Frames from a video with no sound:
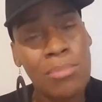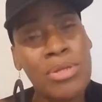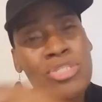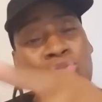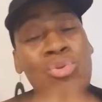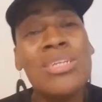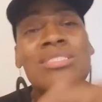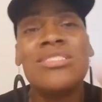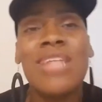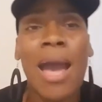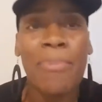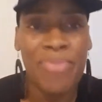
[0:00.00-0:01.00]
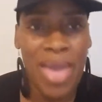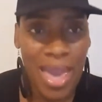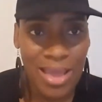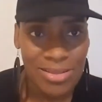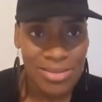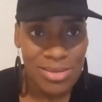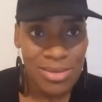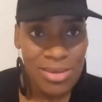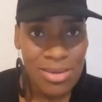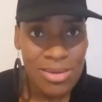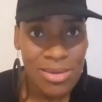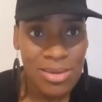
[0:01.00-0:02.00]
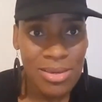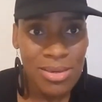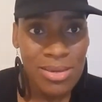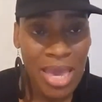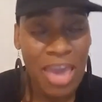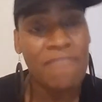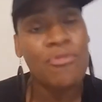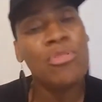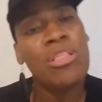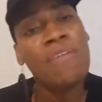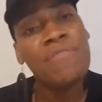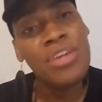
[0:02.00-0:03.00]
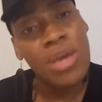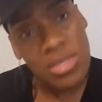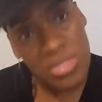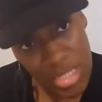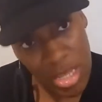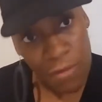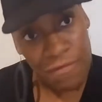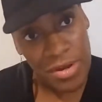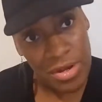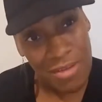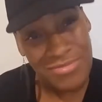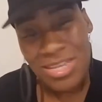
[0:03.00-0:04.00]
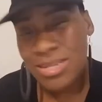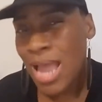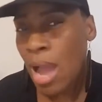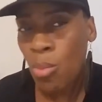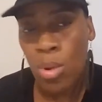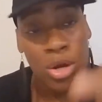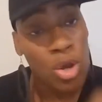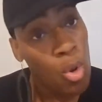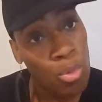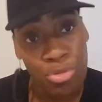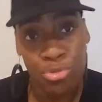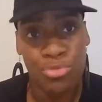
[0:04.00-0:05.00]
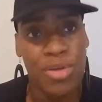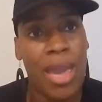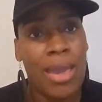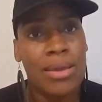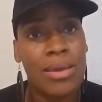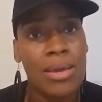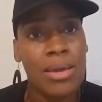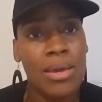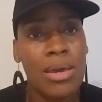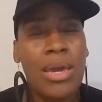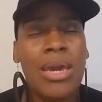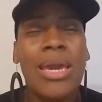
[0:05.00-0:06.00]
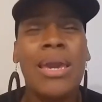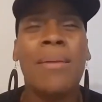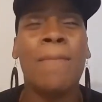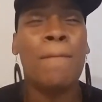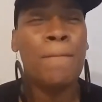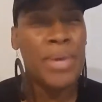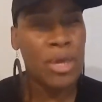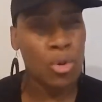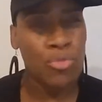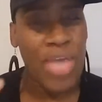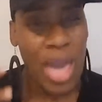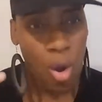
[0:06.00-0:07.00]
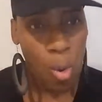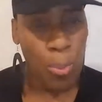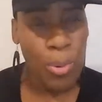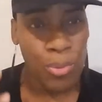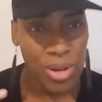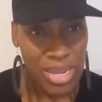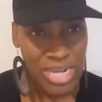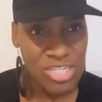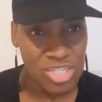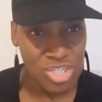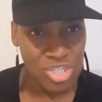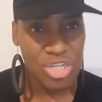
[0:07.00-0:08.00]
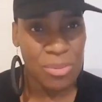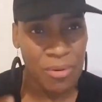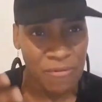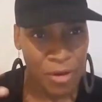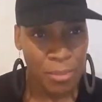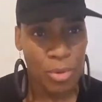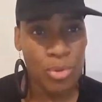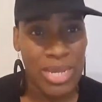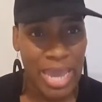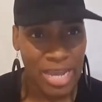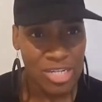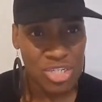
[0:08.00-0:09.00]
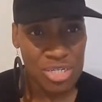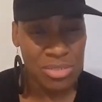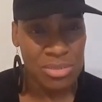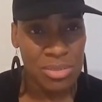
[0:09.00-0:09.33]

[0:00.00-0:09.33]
But you can stop that. If you love yourself enough to not want to go through that, build that open relationship of communication.